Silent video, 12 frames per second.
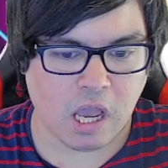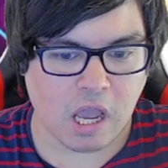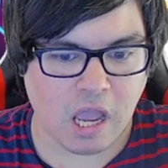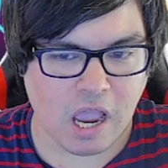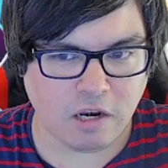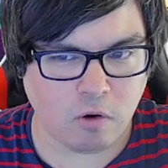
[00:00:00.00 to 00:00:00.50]

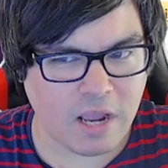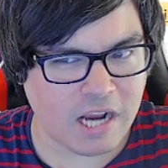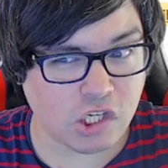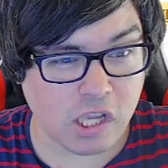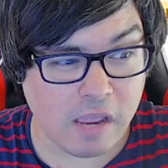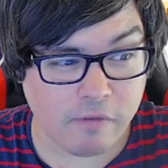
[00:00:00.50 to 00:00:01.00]
Uh, I don't
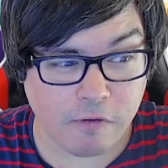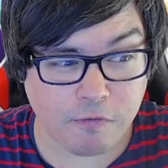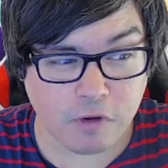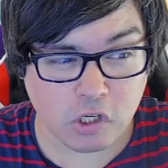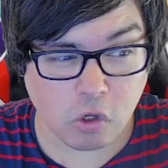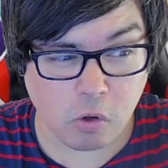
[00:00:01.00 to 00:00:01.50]
actually have
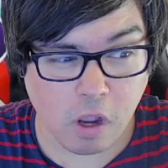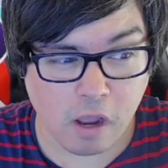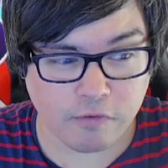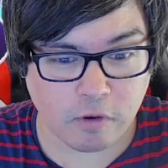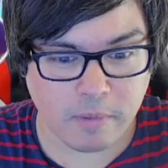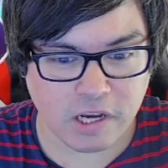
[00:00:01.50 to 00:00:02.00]
official
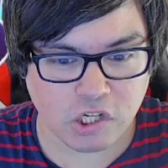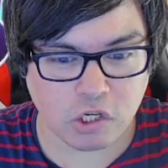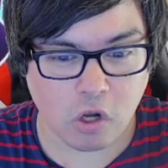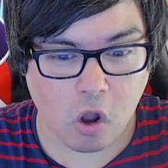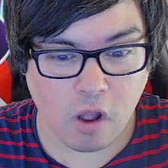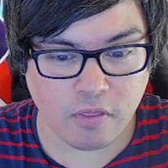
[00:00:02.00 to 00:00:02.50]

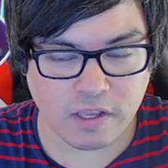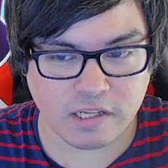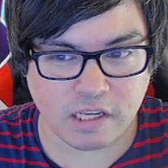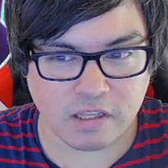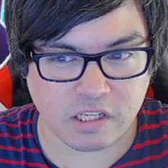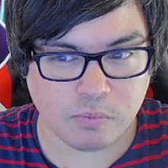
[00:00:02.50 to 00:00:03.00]
confirmation on
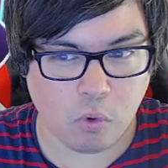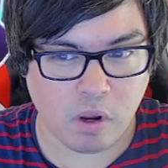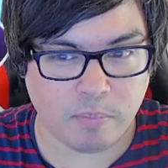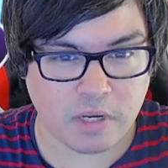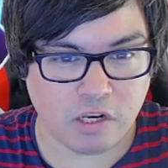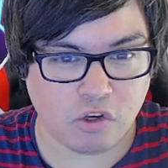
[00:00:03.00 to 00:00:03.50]
this at this
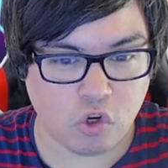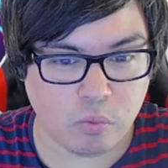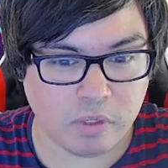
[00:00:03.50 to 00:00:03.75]
point, but I do